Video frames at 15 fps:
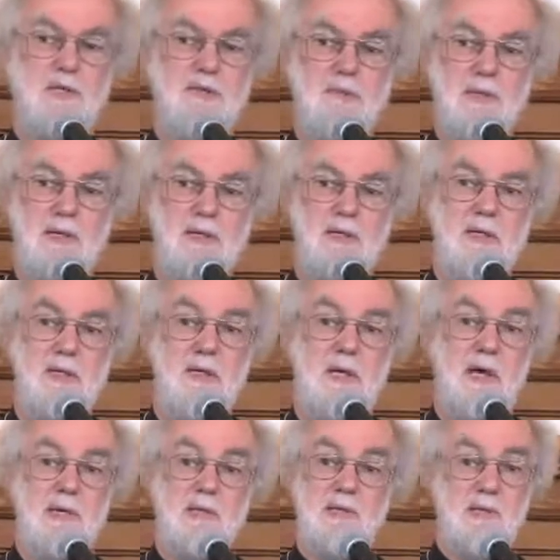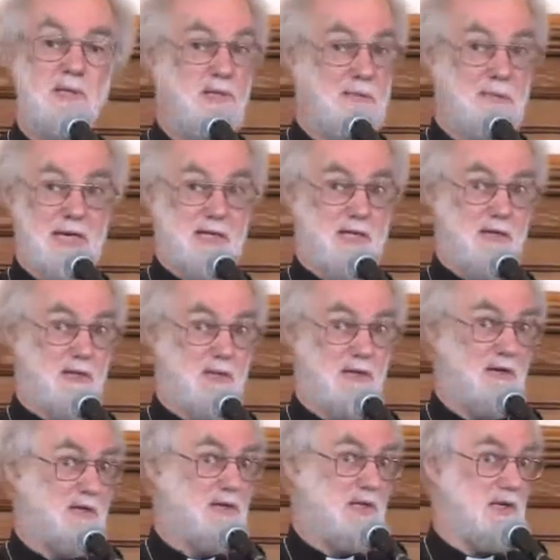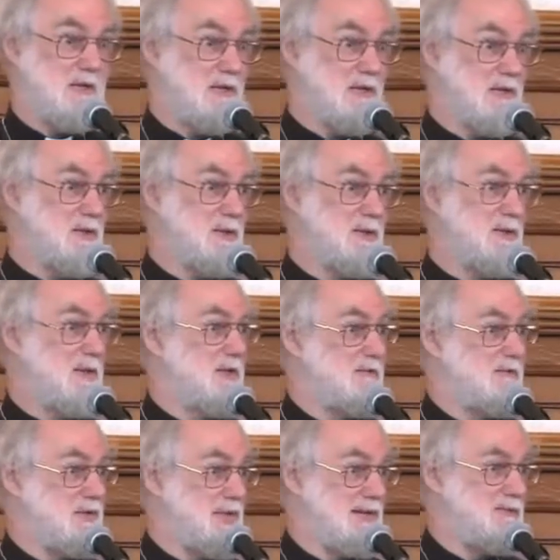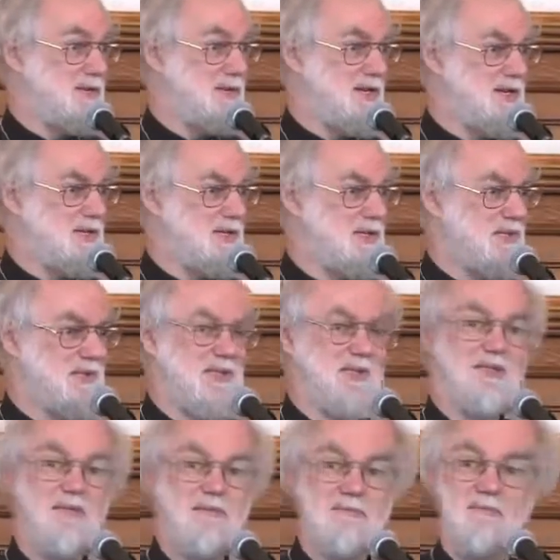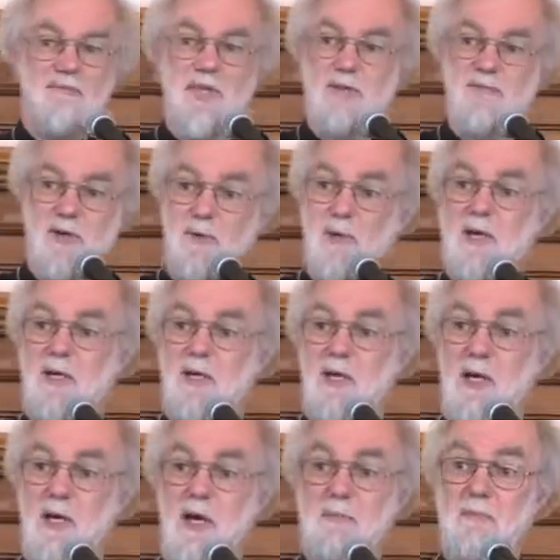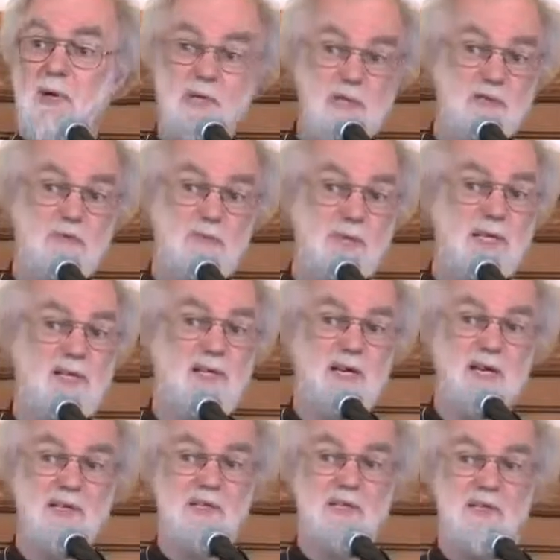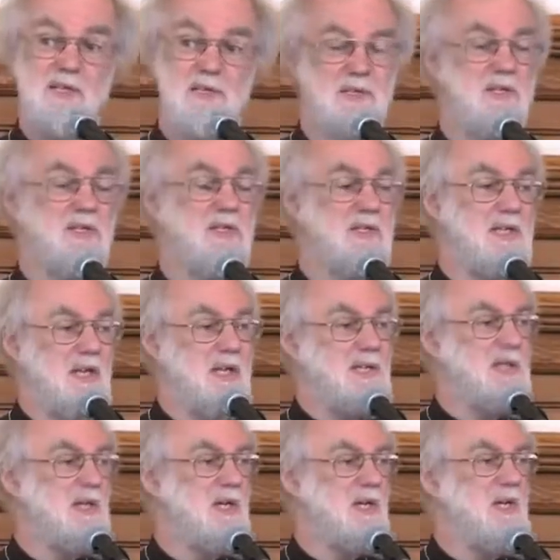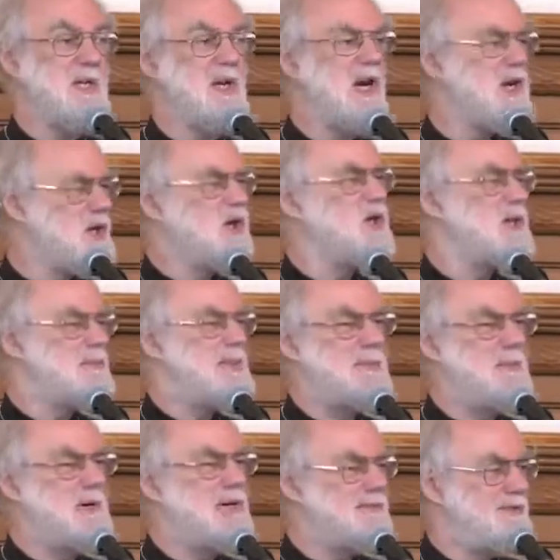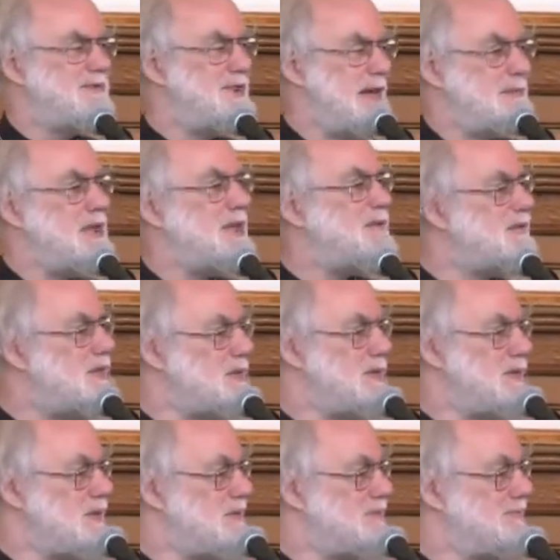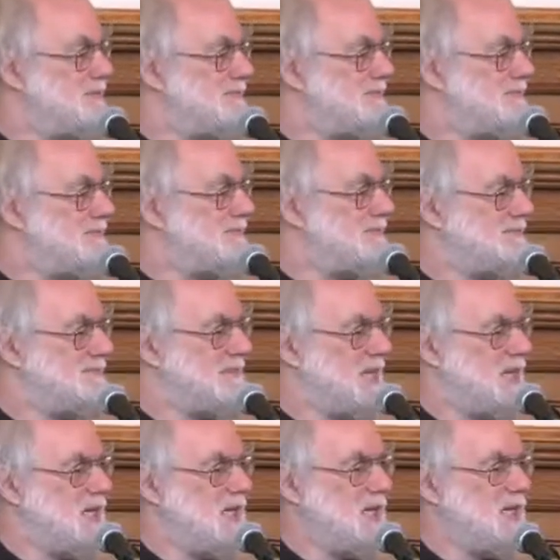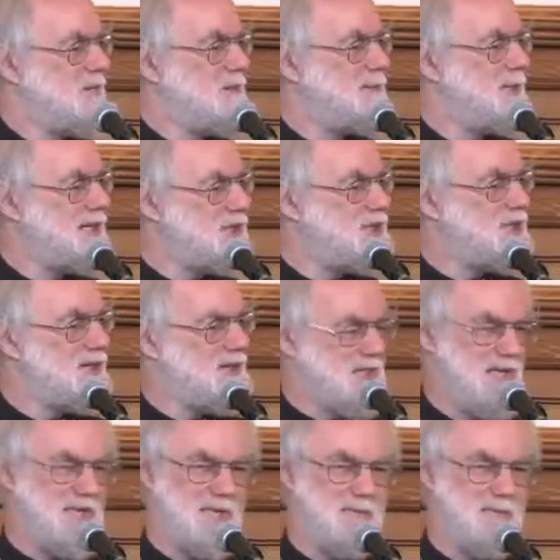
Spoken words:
have been as systematic as going to Sunday school for several years every week, and might have been as distant as a good memory of a family funeral. But Back to Church Sunday